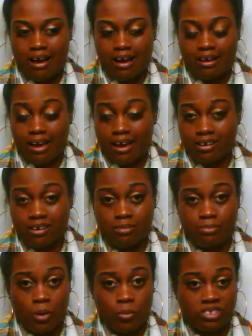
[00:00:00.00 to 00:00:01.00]
I got
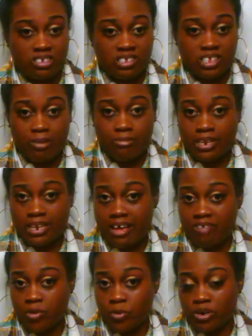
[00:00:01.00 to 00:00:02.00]
up, I went to the
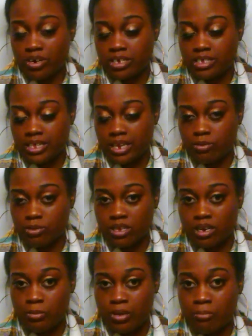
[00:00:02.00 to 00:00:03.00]
7-Eleven where he said he was
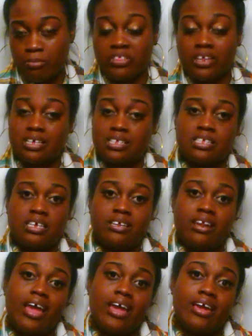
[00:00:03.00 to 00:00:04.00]
gonna be, but then I
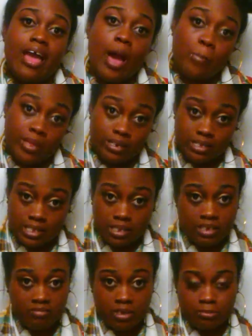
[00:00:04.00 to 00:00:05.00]
seen an ambulance
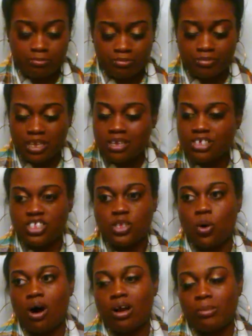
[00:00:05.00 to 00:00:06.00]
leaving.
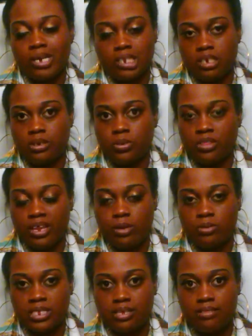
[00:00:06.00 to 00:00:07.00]
So I automatically knew that
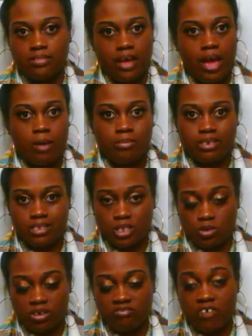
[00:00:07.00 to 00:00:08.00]
he was in the ambulance,
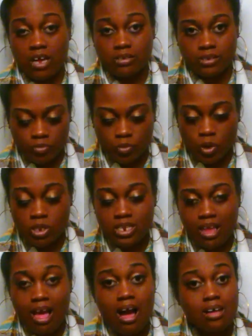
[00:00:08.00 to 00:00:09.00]
so I followed. Go to
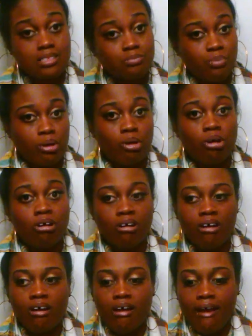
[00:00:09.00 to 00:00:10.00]
the hospital,
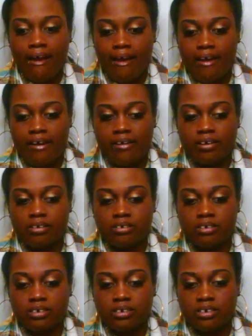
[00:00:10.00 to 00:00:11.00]

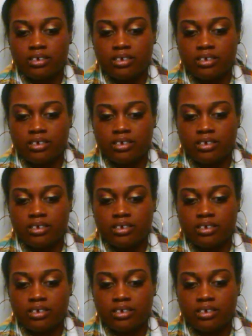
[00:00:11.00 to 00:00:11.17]
and